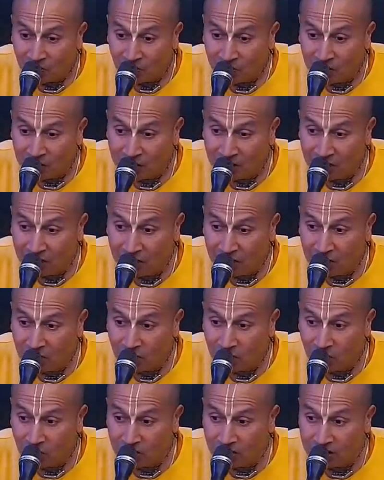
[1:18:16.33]
where we do
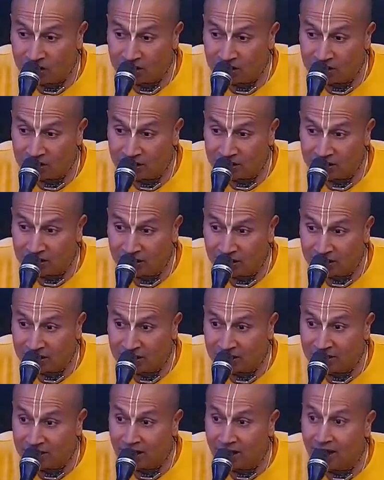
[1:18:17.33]
not discuss
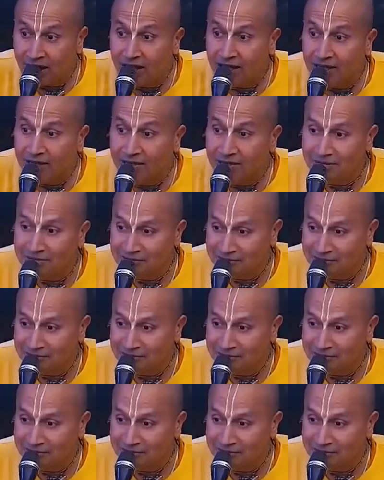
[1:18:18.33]
Harikatha.